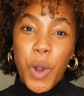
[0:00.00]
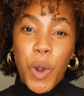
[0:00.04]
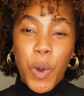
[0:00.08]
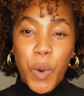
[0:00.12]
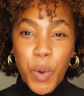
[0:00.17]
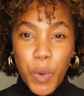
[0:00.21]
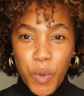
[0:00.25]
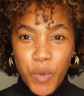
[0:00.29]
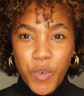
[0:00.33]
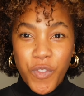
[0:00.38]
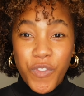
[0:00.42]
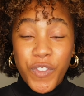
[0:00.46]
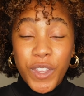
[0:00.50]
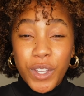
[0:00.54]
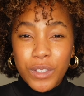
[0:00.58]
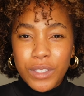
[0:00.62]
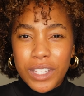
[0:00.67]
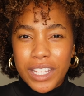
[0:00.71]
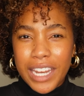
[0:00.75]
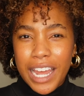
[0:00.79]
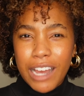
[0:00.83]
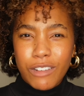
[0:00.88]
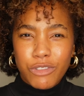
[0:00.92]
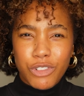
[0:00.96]
who filled
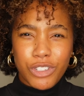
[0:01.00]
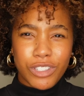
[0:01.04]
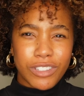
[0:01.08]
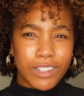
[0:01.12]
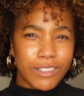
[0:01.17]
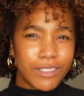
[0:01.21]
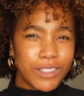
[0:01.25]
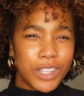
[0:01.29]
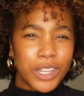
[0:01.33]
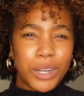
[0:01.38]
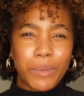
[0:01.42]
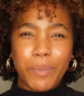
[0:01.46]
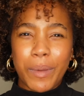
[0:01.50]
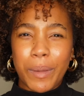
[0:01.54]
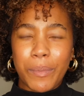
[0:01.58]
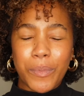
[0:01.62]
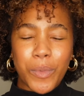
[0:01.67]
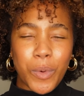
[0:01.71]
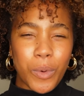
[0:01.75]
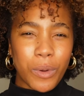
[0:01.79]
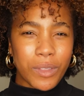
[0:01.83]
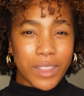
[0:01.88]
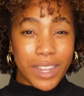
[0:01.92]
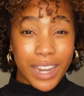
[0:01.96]
it out just a little bit
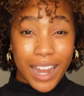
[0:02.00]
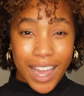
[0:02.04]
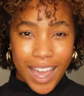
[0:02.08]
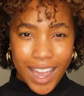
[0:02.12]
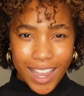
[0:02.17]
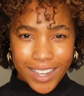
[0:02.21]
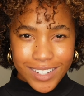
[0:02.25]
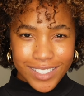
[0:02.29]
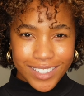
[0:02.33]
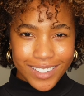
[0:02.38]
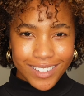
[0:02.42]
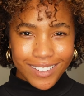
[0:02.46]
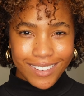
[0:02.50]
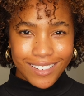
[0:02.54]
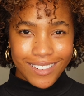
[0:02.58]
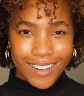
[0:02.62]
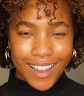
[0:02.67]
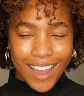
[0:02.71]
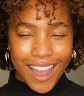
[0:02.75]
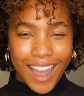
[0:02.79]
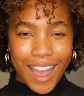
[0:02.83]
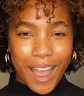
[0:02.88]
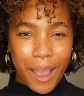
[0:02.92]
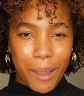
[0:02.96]
more than I did,
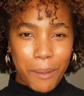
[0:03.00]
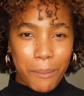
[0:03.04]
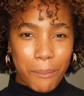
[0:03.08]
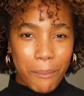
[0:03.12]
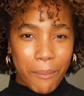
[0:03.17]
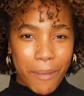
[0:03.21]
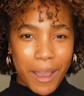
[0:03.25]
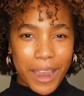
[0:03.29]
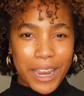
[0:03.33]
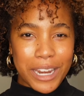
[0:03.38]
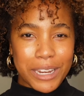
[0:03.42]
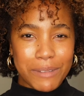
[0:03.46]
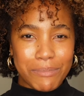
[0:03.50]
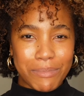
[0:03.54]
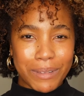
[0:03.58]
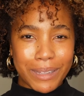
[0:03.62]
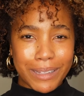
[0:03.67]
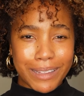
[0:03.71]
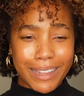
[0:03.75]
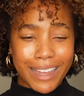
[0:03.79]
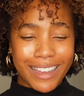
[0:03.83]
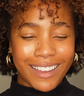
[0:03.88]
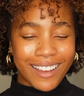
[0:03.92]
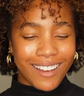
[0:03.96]
I might be
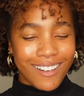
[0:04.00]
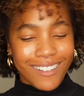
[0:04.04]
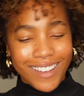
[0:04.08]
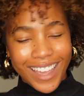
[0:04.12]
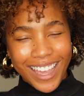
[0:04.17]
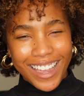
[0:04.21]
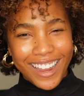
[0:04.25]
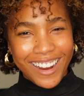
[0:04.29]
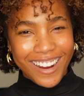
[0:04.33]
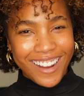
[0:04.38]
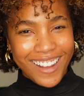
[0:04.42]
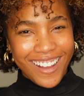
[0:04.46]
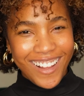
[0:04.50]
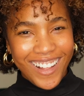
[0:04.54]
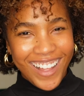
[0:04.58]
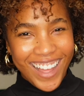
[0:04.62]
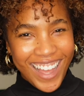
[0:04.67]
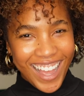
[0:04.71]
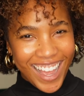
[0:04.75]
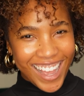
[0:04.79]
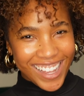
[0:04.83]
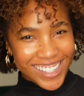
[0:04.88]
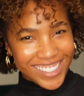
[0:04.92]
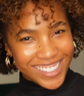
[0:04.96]
like, okay girl,
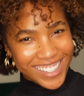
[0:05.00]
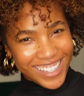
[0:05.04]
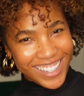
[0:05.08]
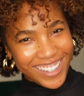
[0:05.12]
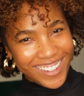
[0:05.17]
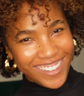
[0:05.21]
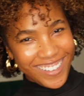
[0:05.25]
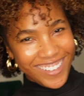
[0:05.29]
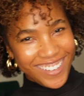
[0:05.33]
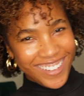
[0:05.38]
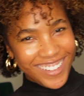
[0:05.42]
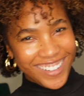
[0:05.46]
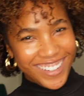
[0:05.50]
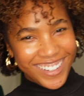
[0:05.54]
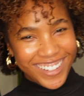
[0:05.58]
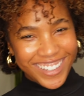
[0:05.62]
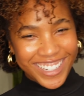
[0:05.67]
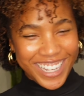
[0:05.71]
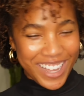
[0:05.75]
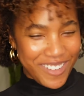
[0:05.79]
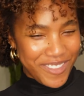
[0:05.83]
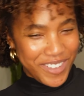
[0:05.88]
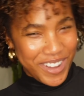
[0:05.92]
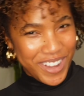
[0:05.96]
I see you,
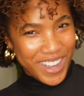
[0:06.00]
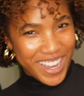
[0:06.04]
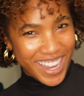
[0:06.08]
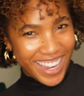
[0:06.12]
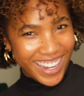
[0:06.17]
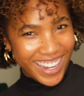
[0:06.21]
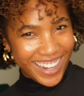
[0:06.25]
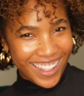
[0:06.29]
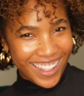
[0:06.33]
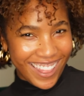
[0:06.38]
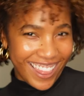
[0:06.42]
come on.